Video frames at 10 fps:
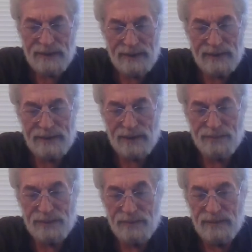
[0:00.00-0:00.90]
it
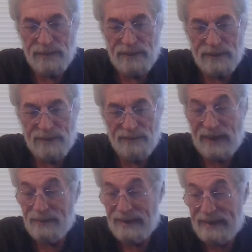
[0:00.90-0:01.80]
helps, the
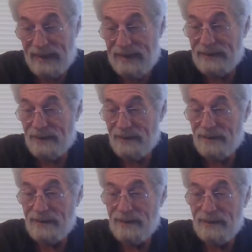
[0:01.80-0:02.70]
vitamin K in there